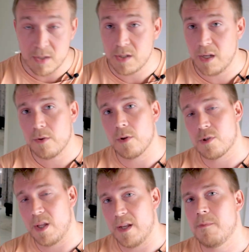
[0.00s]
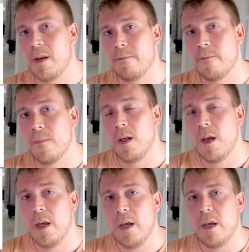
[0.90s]
mosquito stings me,
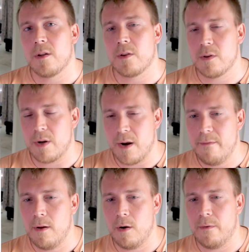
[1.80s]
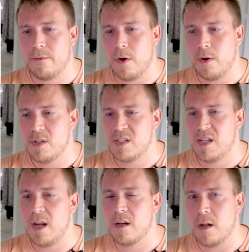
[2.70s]
the travel of the
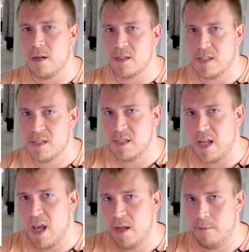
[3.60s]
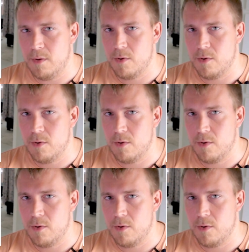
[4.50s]
signals is same